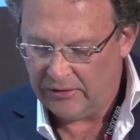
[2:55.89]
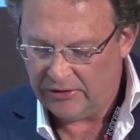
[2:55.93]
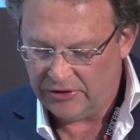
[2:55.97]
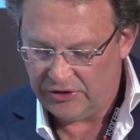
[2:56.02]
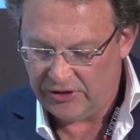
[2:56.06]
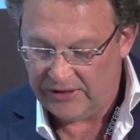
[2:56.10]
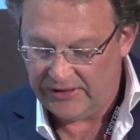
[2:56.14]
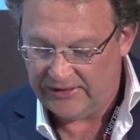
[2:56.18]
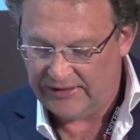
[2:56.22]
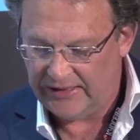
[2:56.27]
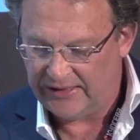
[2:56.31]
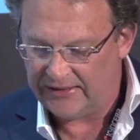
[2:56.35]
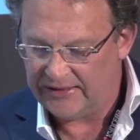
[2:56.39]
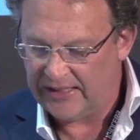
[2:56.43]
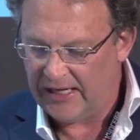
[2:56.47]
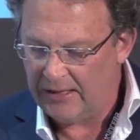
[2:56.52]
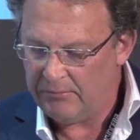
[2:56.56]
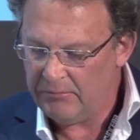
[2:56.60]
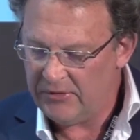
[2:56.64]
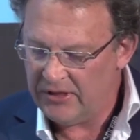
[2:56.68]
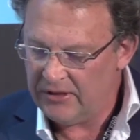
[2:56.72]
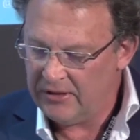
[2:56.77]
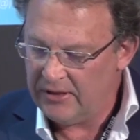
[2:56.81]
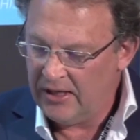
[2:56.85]
She's
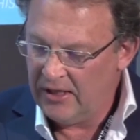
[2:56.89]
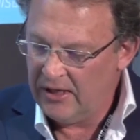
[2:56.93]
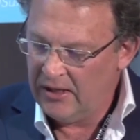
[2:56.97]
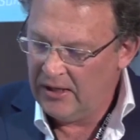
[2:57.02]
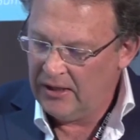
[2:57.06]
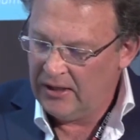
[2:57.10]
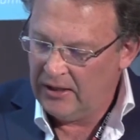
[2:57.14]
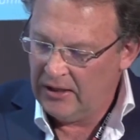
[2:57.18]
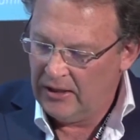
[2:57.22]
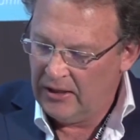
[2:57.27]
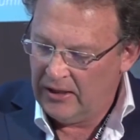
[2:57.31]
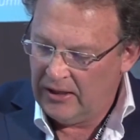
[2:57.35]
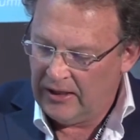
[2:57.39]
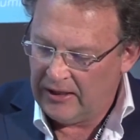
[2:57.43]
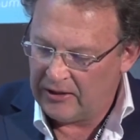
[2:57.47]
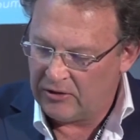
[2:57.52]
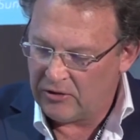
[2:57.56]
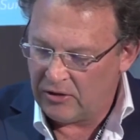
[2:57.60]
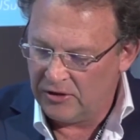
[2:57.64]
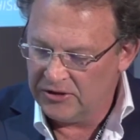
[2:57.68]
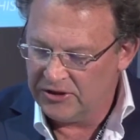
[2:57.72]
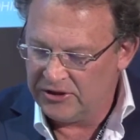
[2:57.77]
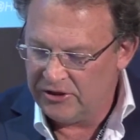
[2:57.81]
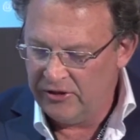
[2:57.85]
examined,
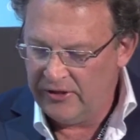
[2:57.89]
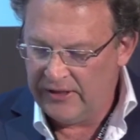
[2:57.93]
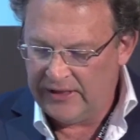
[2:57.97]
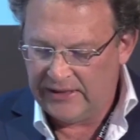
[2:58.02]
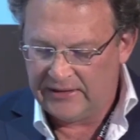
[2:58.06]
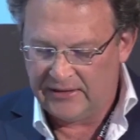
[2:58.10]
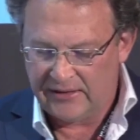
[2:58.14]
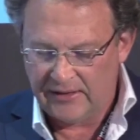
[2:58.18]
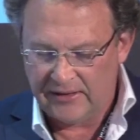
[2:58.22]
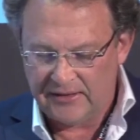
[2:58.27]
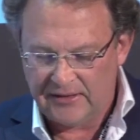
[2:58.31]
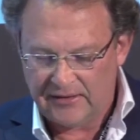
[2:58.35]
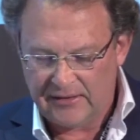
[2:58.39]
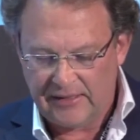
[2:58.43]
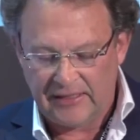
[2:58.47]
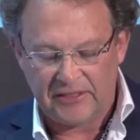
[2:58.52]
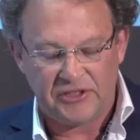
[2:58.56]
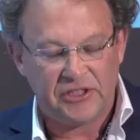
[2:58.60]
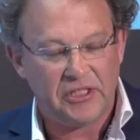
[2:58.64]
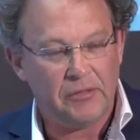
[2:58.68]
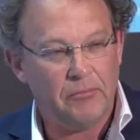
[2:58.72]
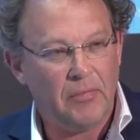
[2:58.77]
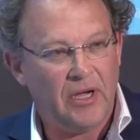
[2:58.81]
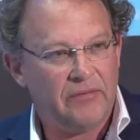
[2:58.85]
and concern exists
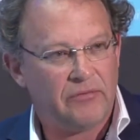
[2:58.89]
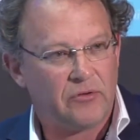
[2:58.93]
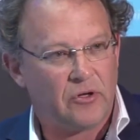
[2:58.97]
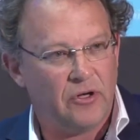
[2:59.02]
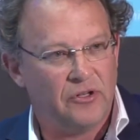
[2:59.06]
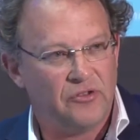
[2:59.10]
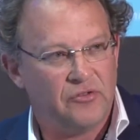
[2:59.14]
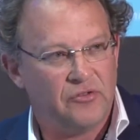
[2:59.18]
that she may have